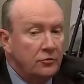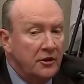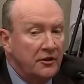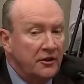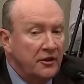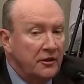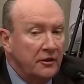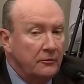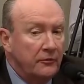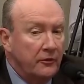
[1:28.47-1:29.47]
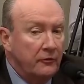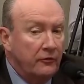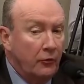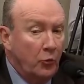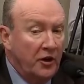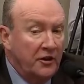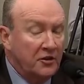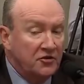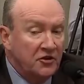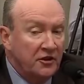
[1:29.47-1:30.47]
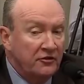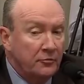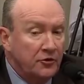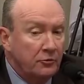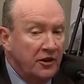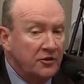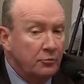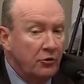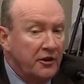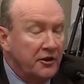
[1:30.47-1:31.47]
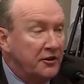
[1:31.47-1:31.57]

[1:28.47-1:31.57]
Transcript: and I think, uh, from what I understand from Director Brennan,